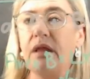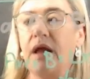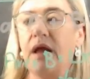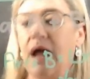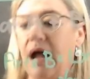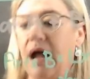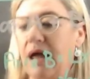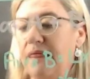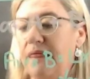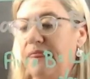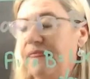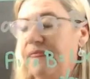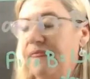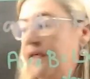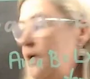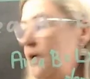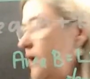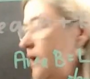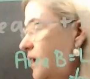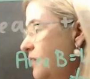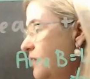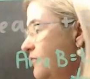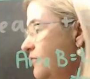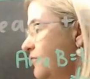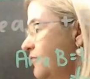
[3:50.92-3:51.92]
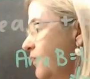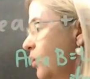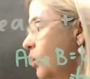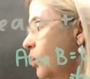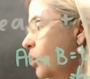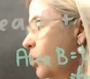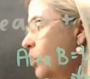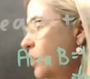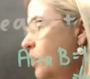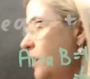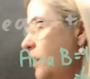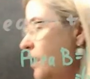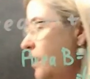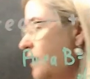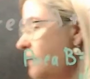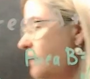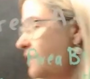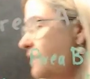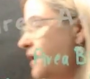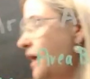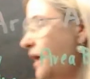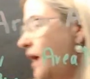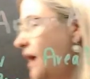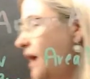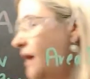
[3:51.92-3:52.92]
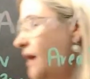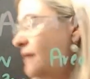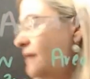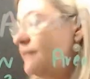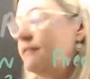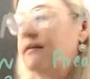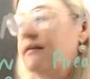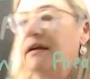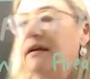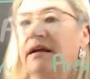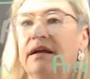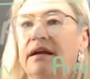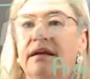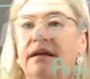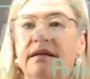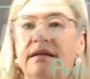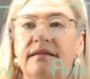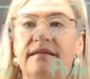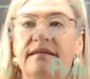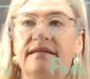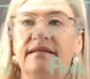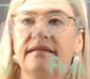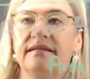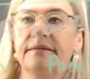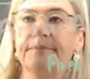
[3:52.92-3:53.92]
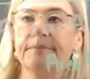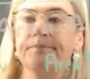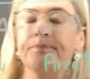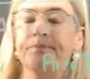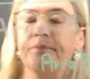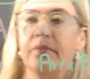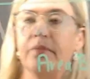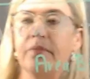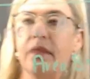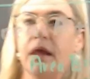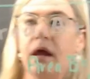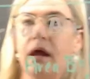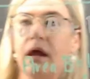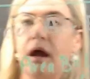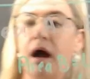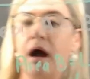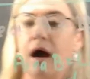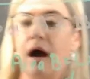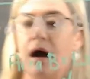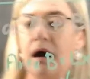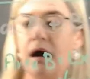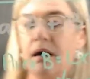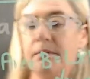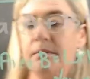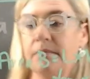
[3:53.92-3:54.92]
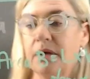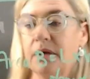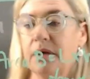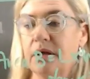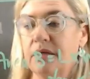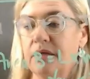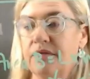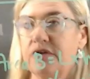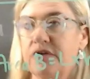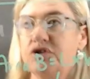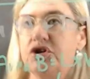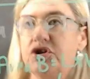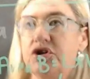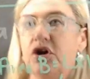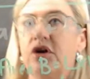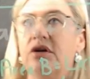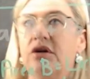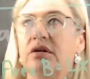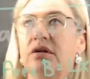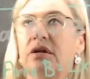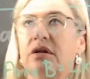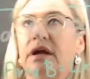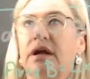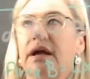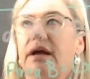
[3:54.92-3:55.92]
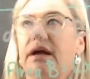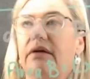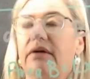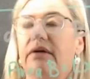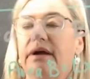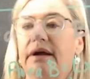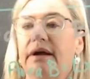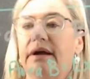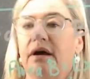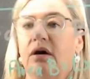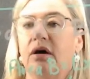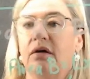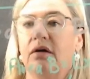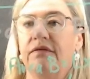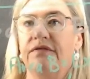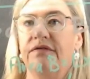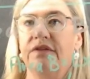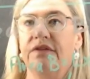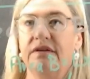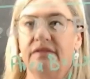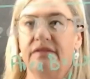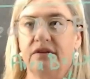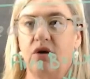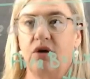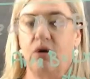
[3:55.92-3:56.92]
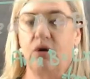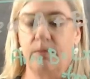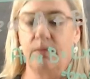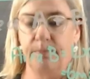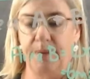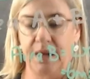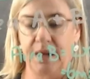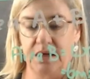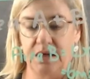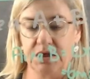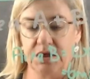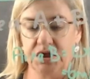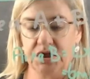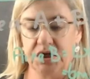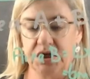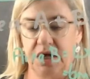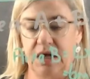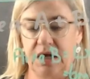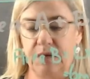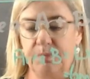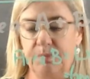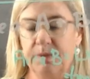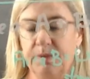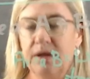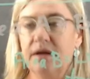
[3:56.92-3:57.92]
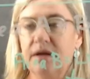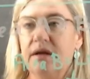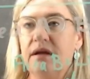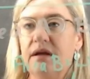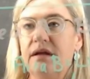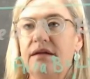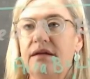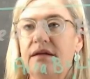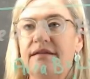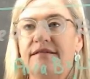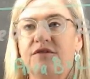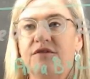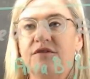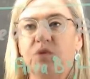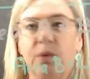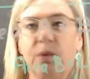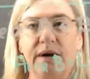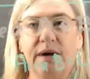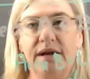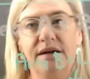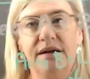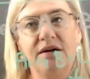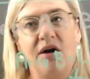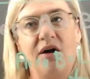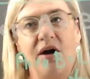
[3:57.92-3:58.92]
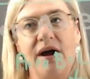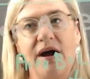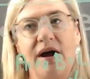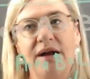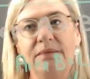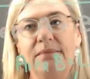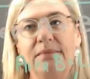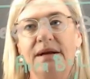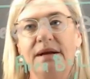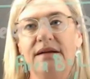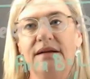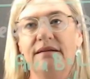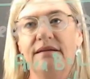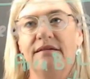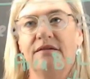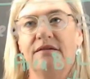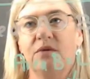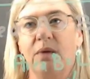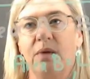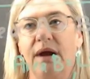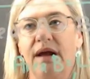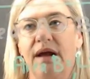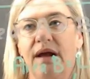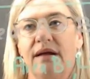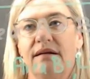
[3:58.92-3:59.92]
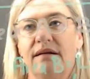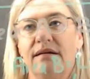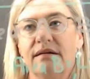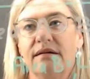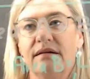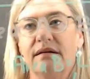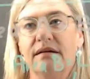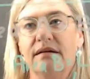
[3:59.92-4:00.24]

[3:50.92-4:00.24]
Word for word: and therefore the answer is um, the total area of this compound shape is 29 meters squared.